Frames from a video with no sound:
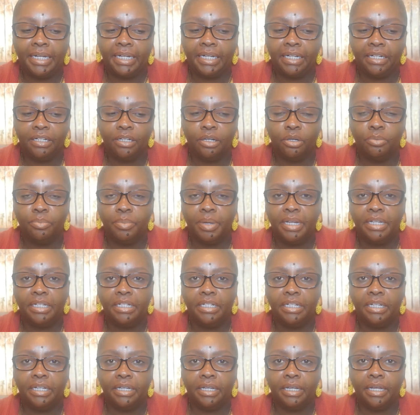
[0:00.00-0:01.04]
in a
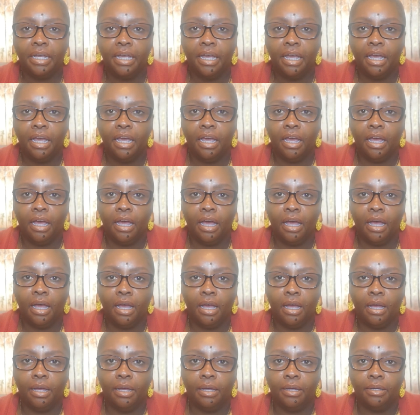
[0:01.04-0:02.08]
domestic
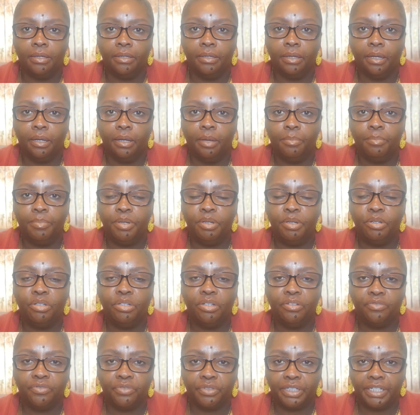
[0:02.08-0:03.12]
uh,
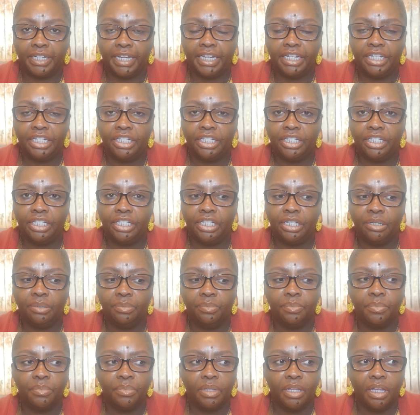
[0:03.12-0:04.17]
abusive
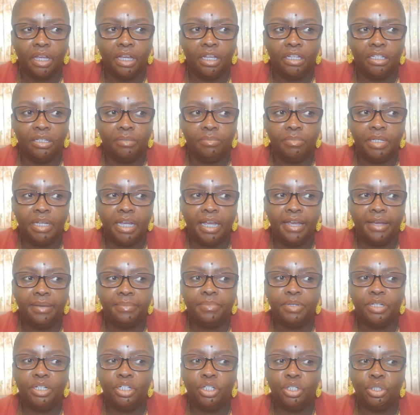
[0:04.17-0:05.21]
relationship,
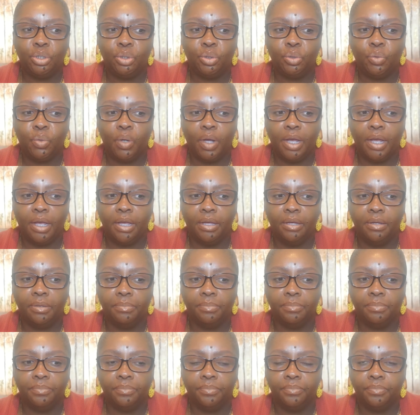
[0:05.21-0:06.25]
sometimes you,
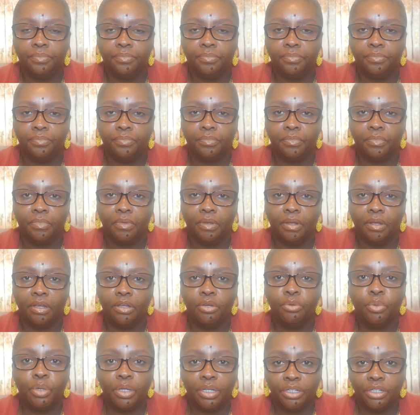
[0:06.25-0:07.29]
um,
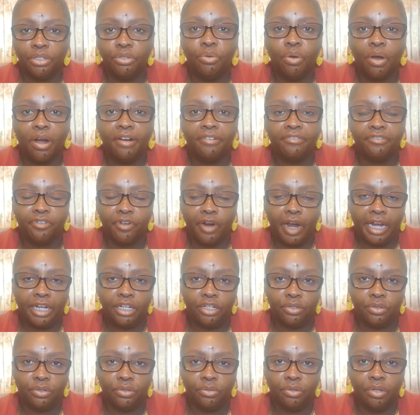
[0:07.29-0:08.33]
well, you are
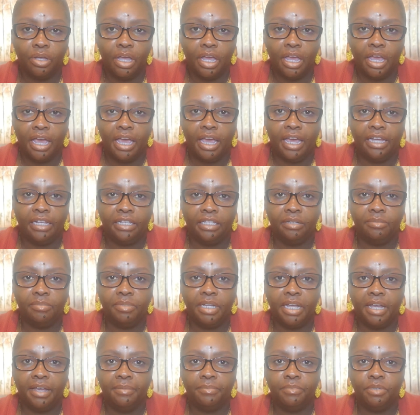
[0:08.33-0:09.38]
fragile. And
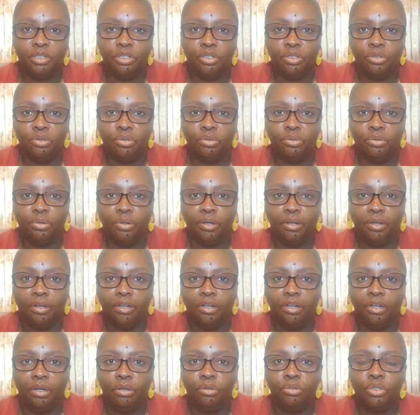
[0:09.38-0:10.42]
sometimes you
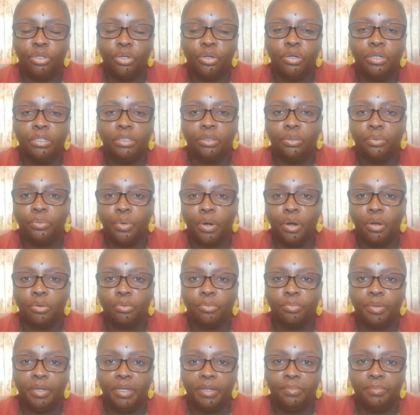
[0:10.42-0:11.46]
go toward the wrong
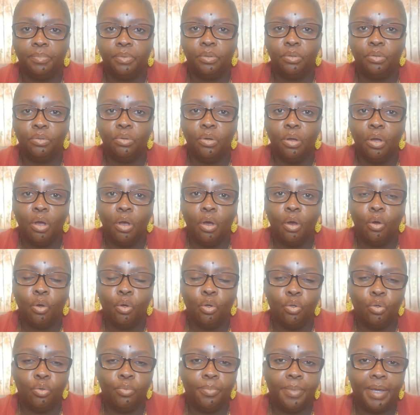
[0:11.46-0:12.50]
people
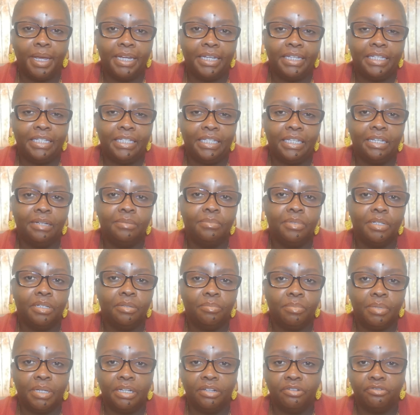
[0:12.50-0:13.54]
who may seem to
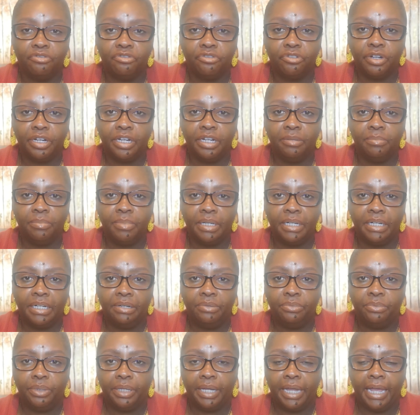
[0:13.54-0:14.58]
be a friend, but
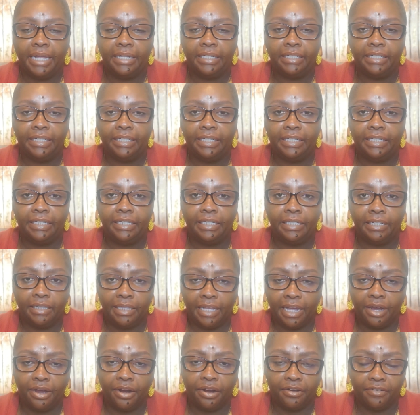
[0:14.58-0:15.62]
in reality,
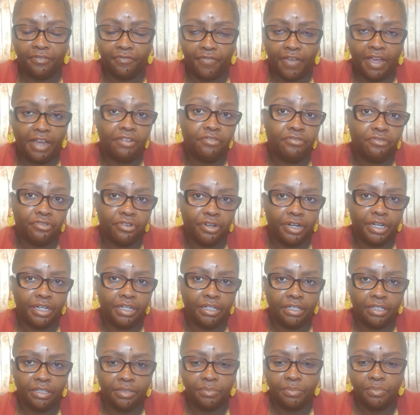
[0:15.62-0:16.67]
they are fake
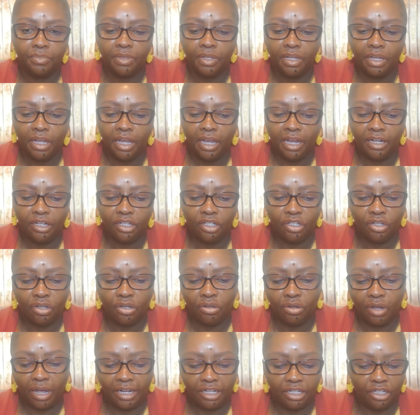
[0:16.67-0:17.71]
friends. And
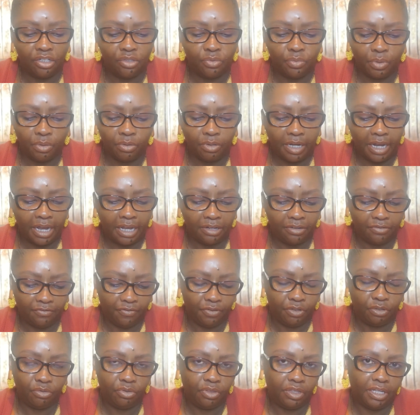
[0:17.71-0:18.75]
so I just wrote down a
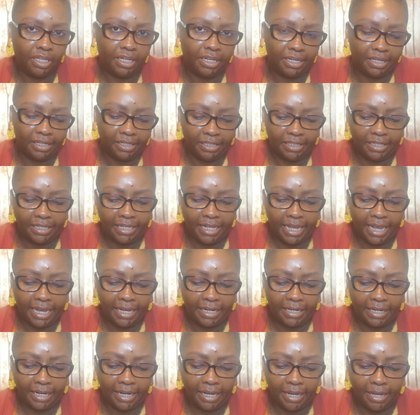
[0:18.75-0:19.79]
few things
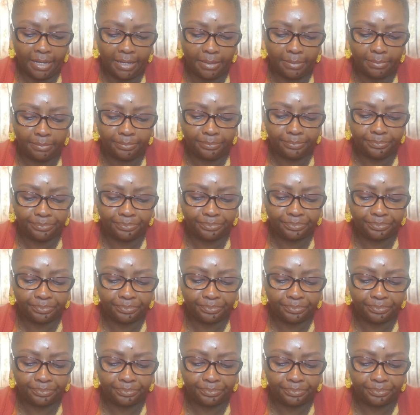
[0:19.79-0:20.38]
that... Um,